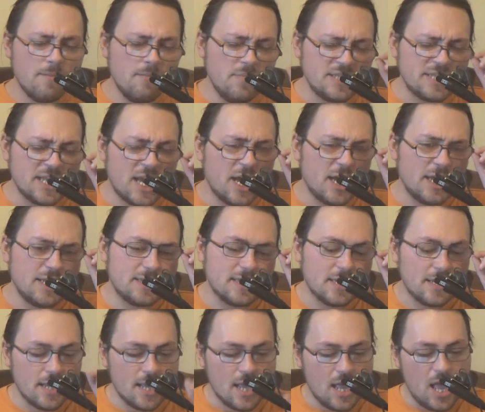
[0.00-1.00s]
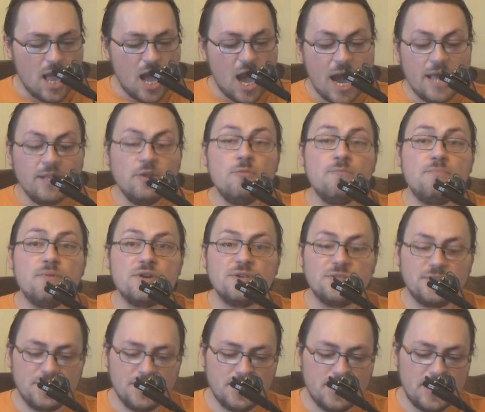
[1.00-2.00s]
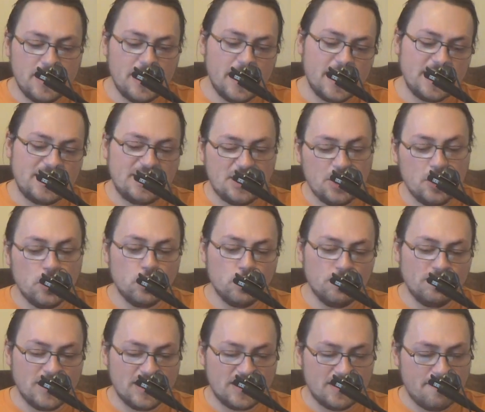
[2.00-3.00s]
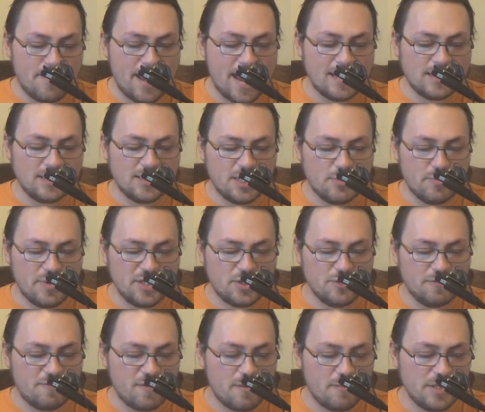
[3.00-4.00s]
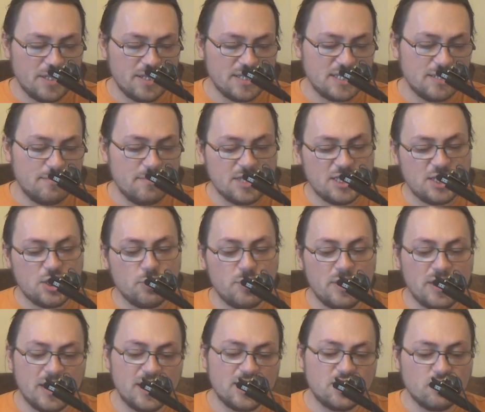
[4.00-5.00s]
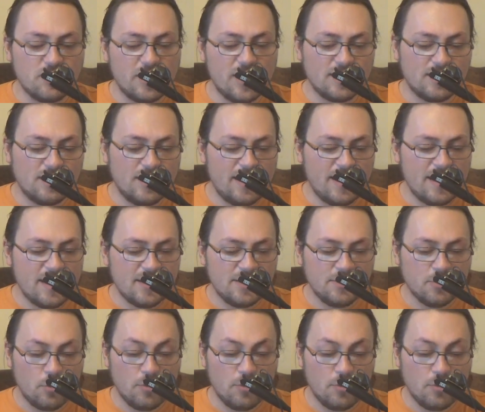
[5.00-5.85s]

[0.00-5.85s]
Besides, I don't personally assume that a man adhering to feminism is doing it to get laid,